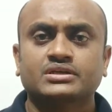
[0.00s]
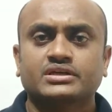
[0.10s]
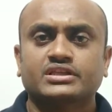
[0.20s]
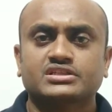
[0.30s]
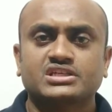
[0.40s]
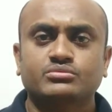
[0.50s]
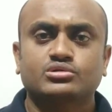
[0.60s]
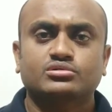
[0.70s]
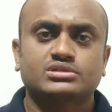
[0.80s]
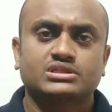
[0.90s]
In the same
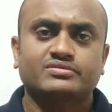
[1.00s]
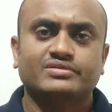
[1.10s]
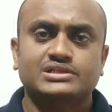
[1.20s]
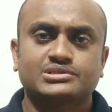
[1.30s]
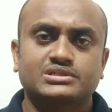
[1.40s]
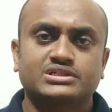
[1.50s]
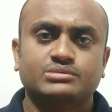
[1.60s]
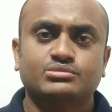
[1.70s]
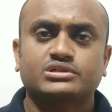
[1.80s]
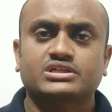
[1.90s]
course, we will also learn
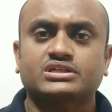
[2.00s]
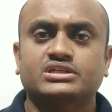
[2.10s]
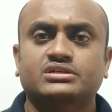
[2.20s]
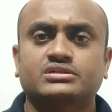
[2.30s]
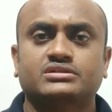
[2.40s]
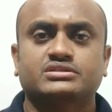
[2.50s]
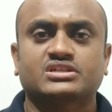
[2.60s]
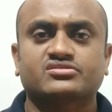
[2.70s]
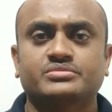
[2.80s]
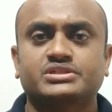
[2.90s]
about
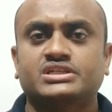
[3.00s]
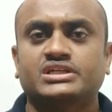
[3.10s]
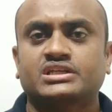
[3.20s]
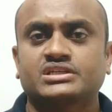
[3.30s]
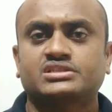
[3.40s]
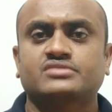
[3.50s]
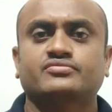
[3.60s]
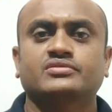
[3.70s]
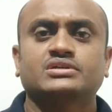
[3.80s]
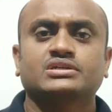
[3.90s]
transformation techniques
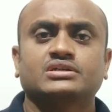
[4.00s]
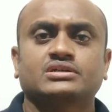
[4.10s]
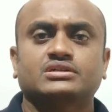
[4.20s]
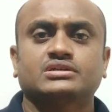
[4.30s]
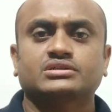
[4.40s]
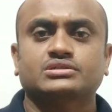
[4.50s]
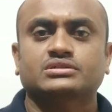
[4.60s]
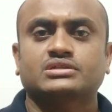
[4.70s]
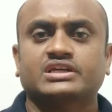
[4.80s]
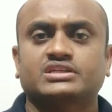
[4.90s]

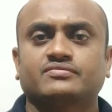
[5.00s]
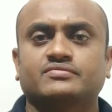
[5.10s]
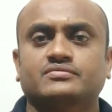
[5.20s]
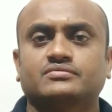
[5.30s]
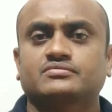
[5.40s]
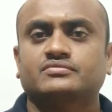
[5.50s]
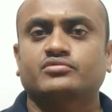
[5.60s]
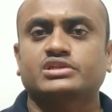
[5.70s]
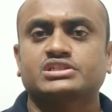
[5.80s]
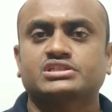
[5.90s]
like
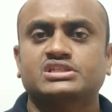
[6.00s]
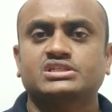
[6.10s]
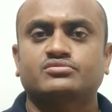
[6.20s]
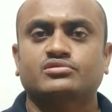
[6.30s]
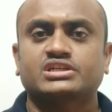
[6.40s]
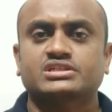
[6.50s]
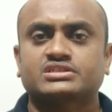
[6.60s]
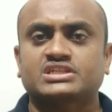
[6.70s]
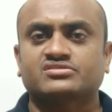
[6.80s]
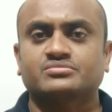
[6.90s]
Fourier series, Fourier
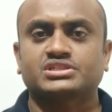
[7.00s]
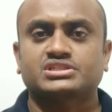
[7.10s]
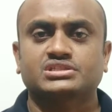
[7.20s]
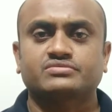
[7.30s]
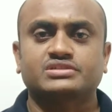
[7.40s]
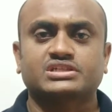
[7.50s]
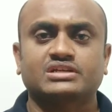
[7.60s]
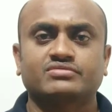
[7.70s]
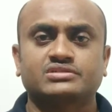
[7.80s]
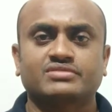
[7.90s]
transformations, which
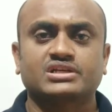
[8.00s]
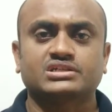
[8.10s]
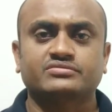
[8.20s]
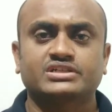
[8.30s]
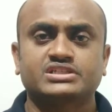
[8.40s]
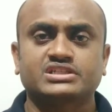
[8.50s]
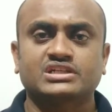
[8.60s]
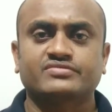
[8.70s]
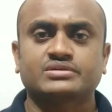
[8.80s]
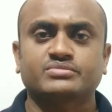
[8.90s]
will convert a
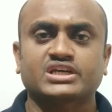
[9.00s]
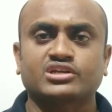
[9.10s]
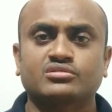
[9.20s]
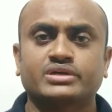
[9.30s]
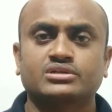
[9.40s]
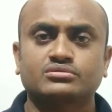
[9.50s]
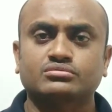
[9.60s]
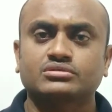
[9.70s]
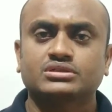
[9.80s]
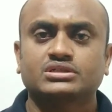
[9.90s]
signal from time domain
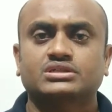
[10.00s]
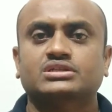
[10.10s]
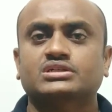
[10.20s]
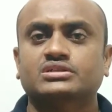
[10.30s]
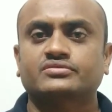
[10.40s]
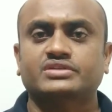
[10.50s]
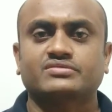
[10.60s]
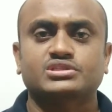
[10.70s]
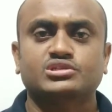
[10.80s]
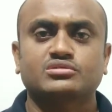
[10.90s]
to
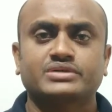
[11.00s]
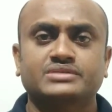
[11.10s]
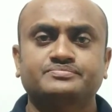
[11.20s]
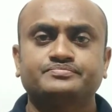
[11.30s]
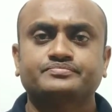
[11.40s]
frequency domain.